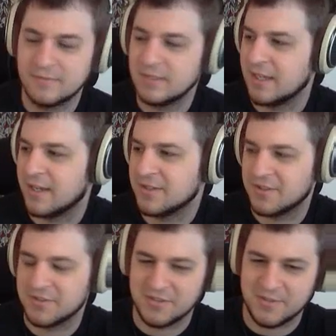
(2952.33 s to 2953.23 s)
Yeah, so
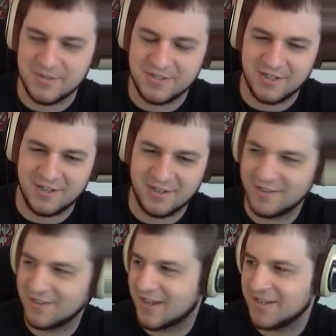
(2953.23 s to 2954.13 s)
this was a mistake.
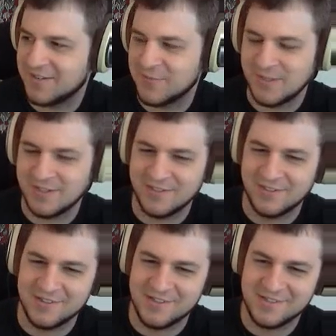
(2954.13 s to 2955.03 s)
I didn't mean to
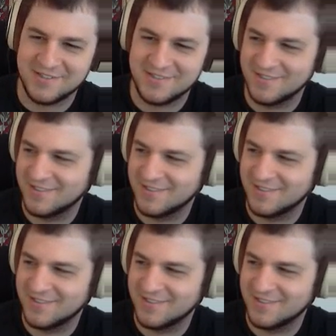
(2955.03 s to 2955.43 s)
do this.